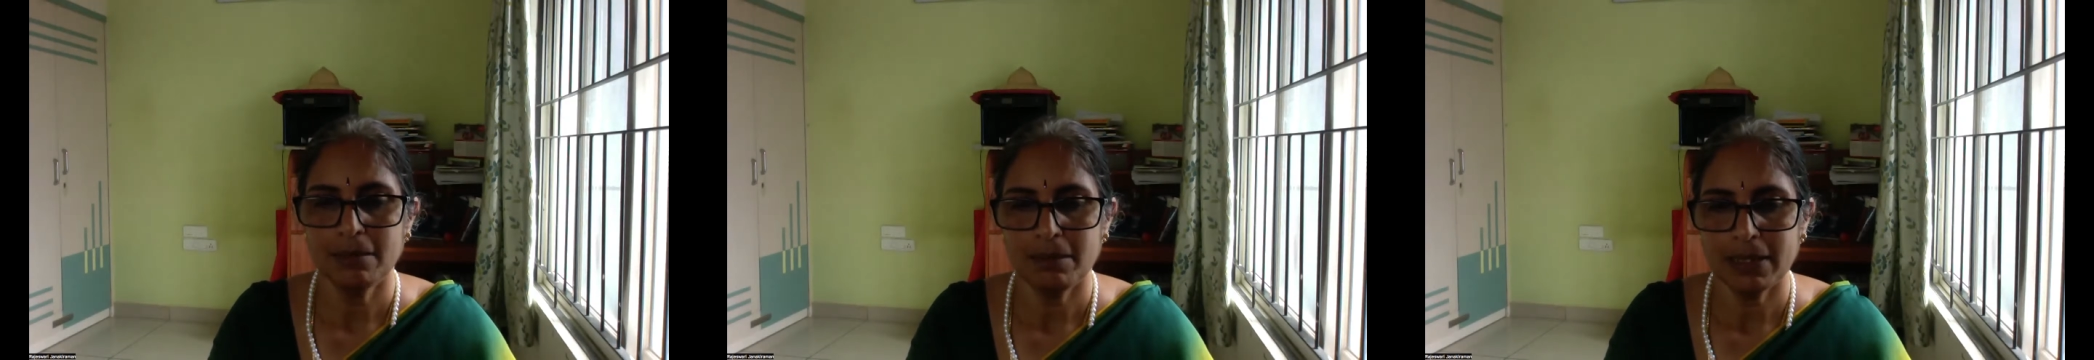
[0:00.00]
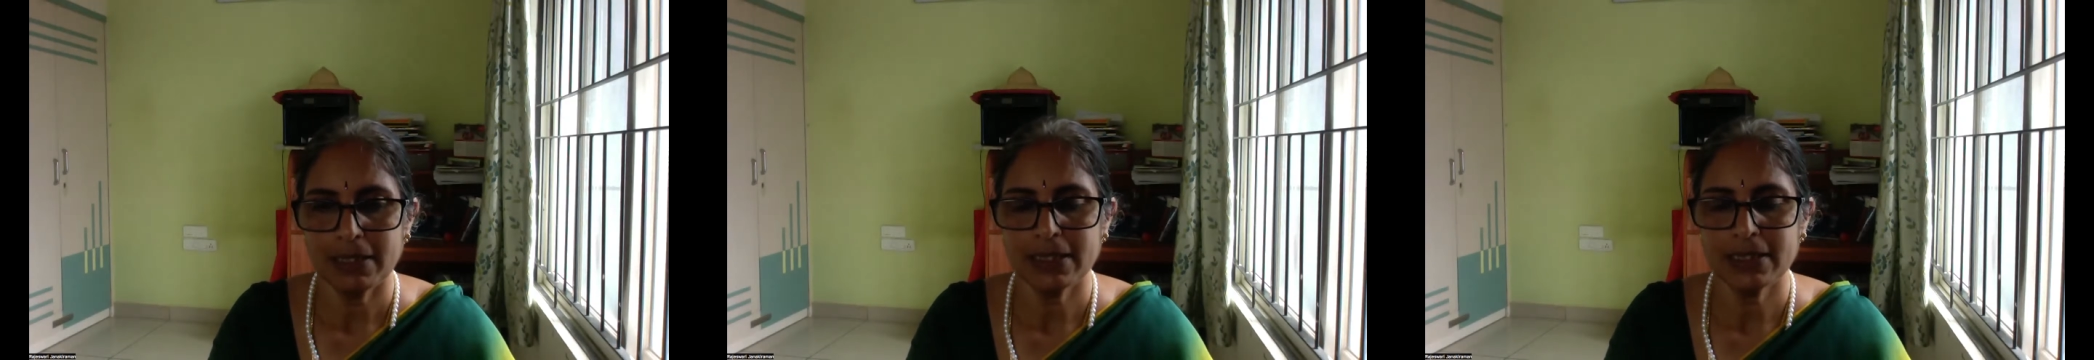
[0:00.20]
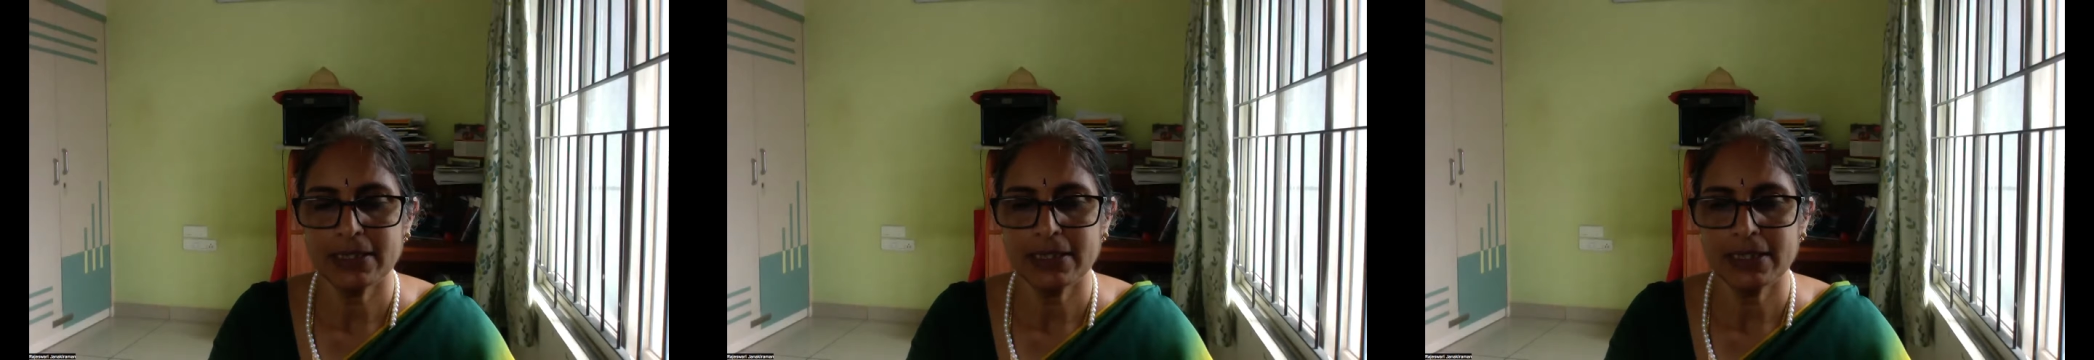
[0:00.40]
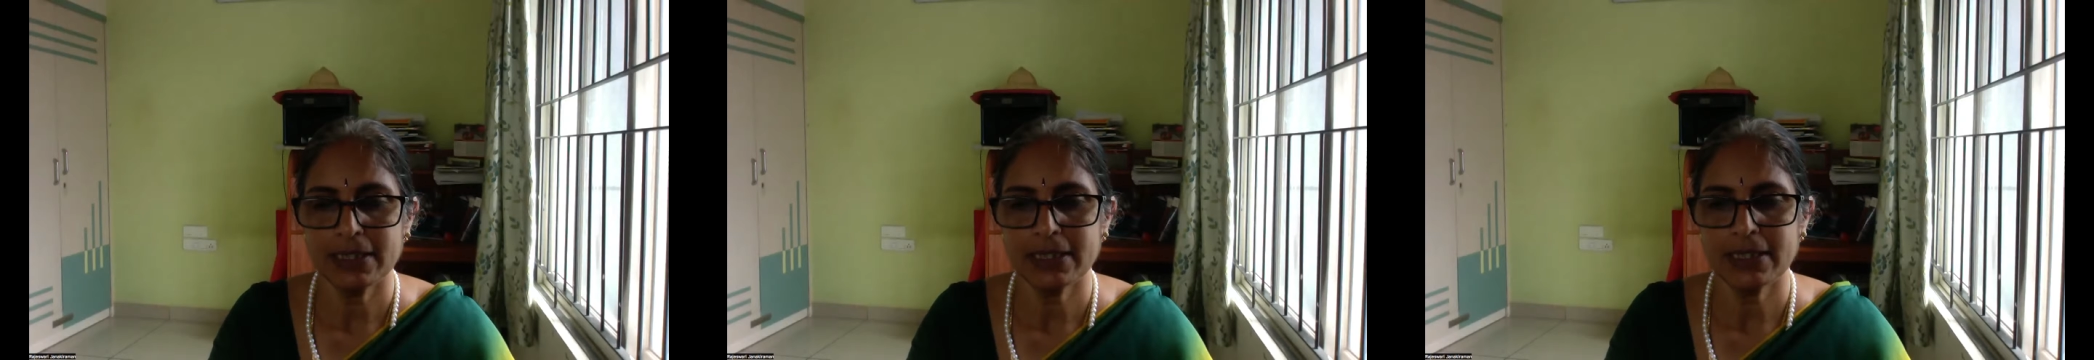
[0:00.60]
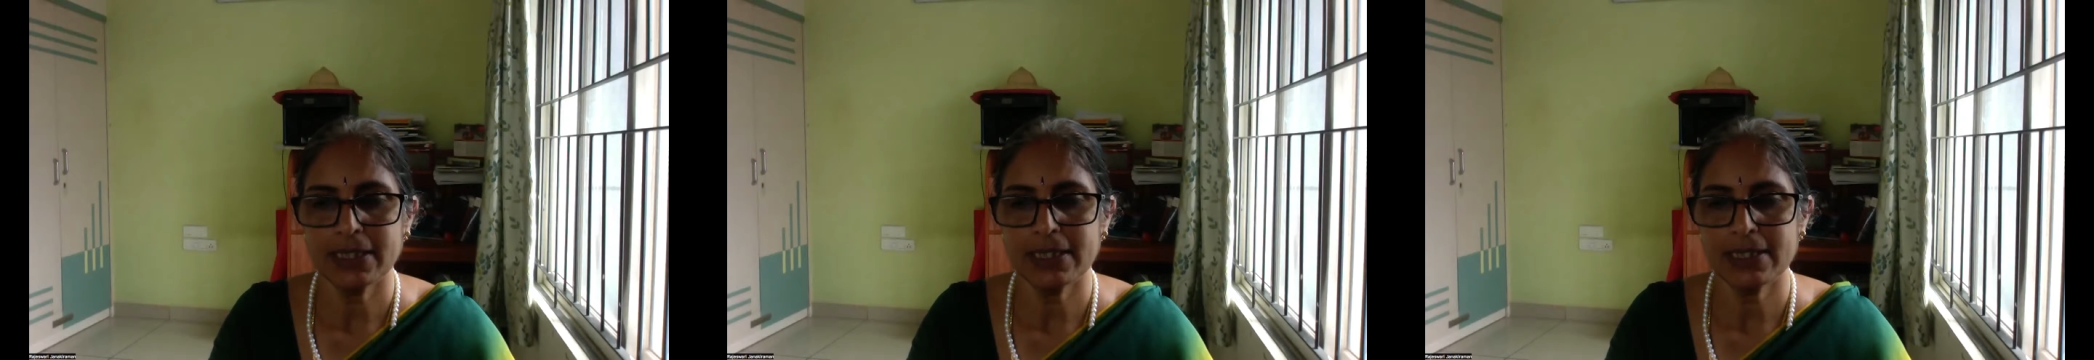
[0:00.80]
but it
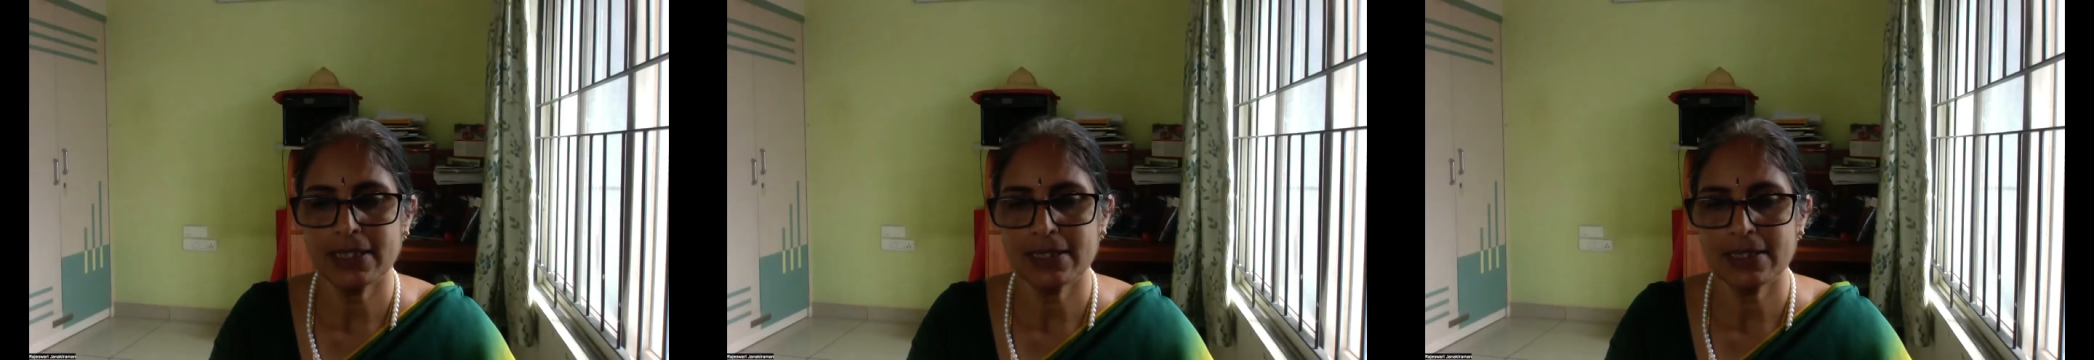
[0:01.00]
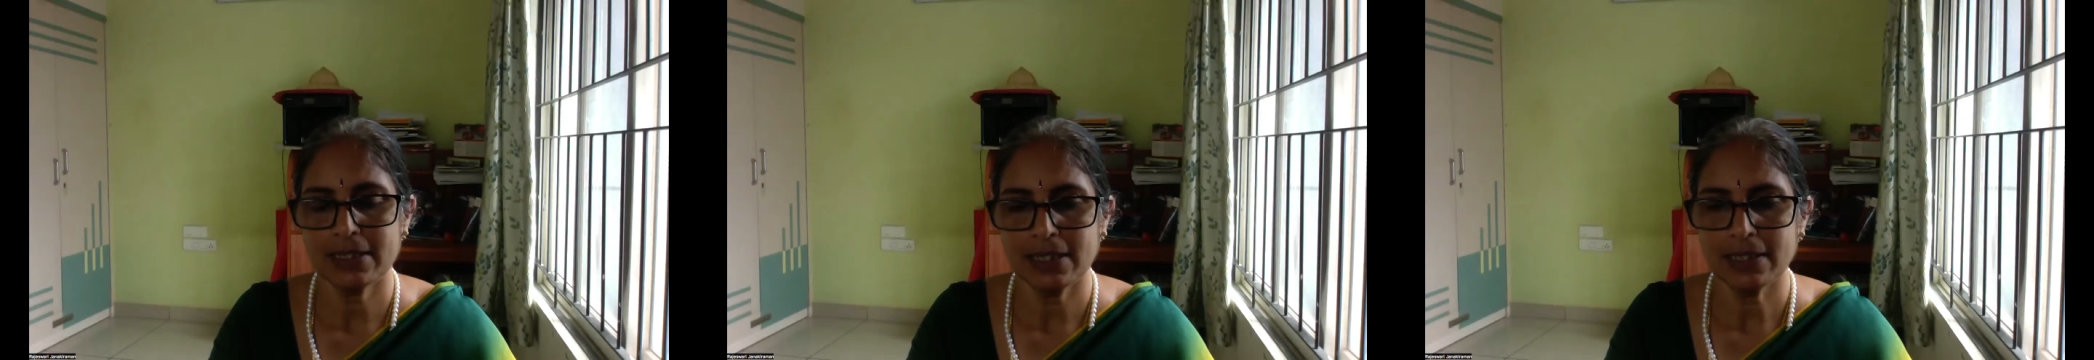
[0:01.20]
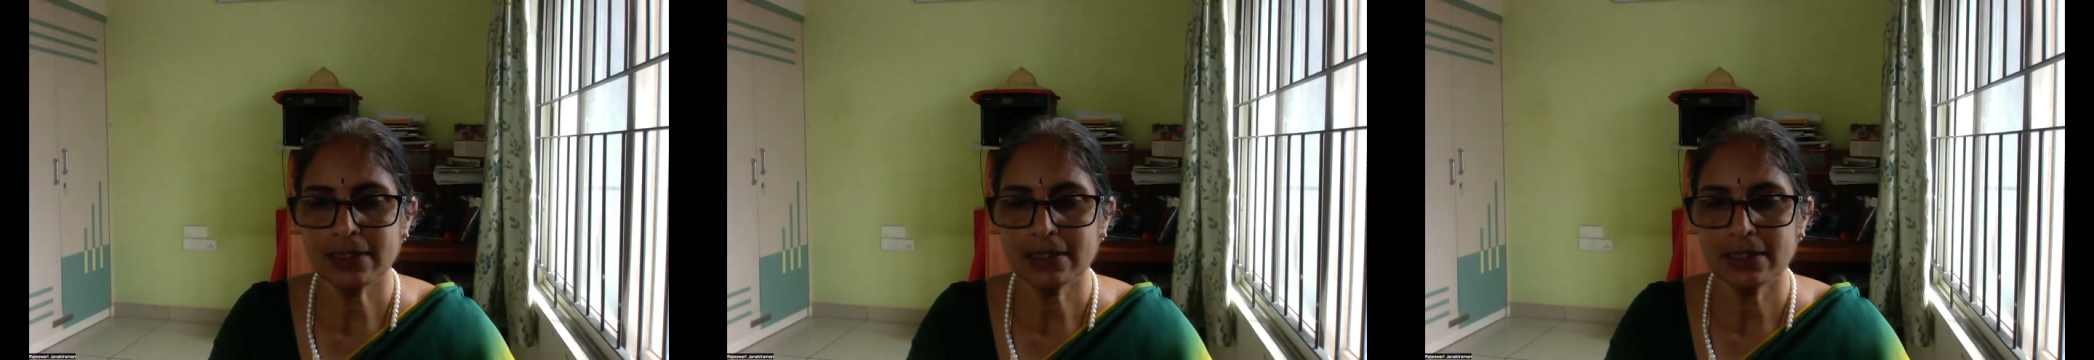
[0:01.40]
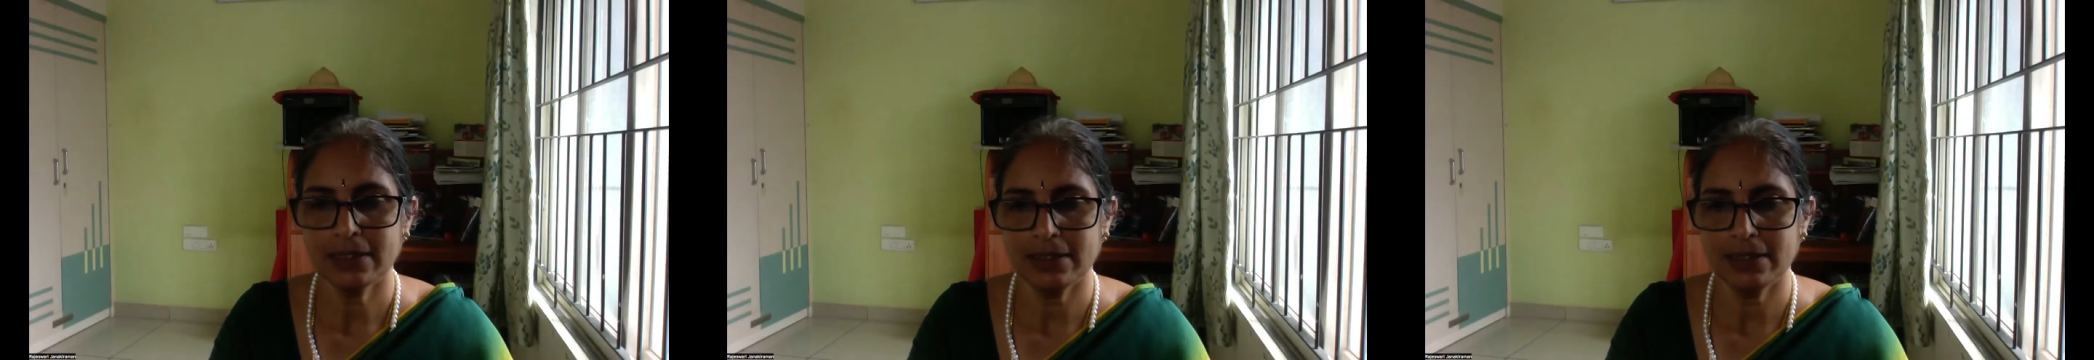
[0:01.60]
increases the